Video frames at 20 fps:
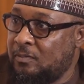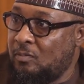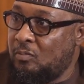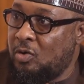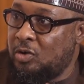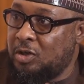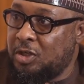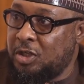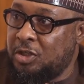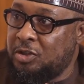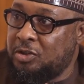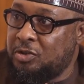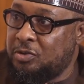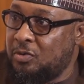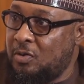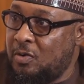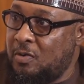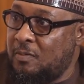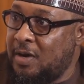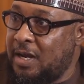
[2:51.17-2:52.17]
but
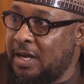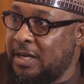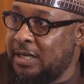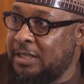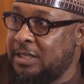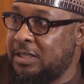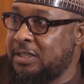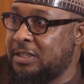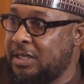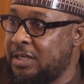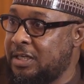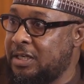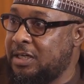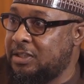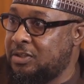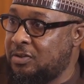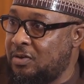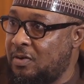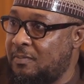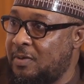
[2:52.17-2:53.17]
ensure the
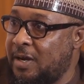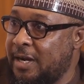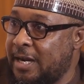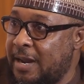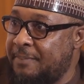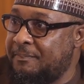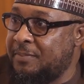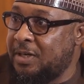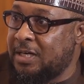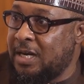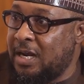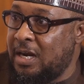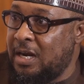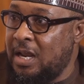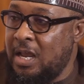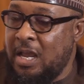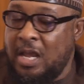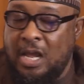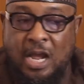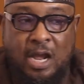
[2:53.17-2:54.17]
integrity of my capital.
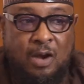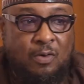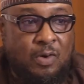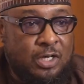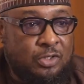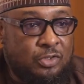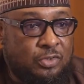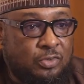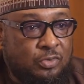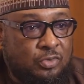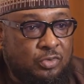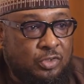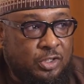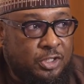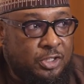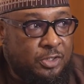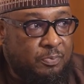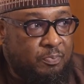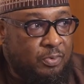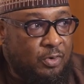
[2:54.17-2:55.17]
I want you to
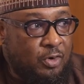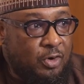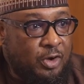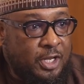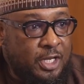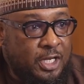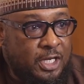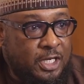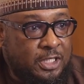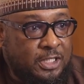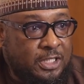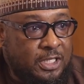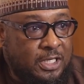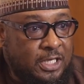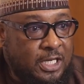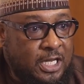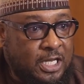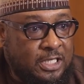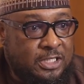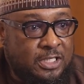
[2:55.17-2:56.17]
deploy it
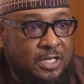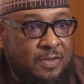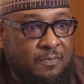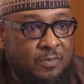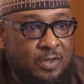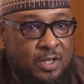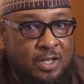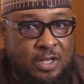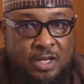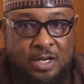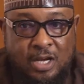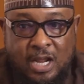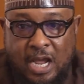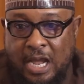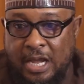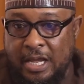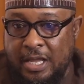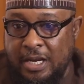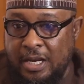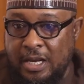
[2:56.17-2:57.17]
in SME, in
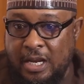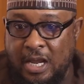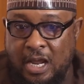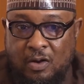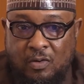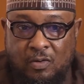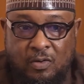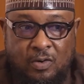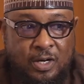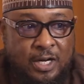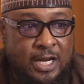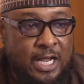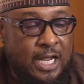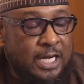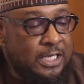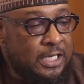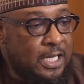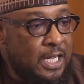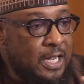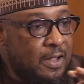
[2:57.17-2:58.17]
agric and all
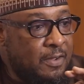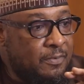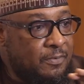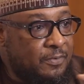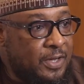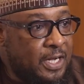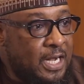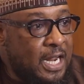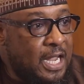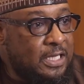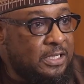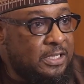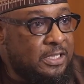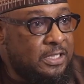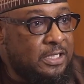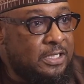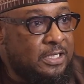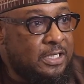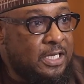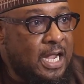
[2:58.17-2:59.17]
that. Finance
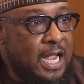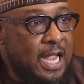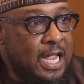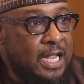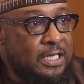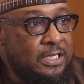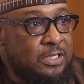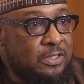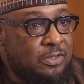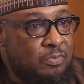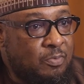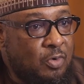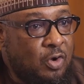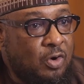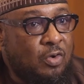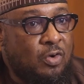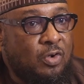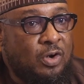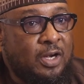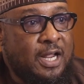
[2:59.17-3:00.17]
these guys,
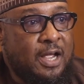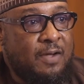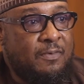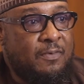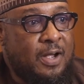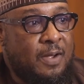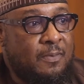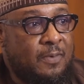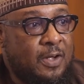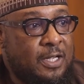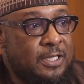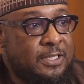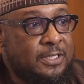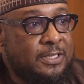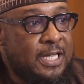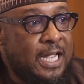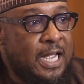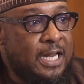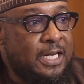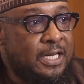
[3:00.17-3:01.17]
smallholder
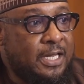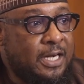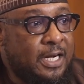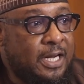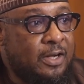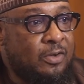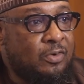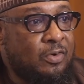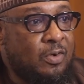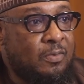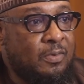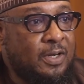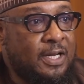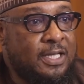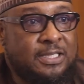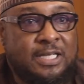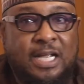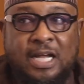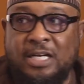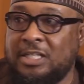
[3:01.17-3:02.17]
farmers, at the rate of
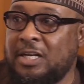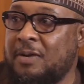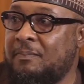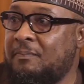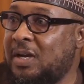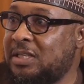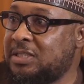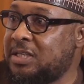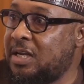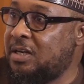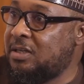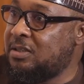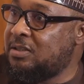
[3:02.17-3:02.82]
less than 10%.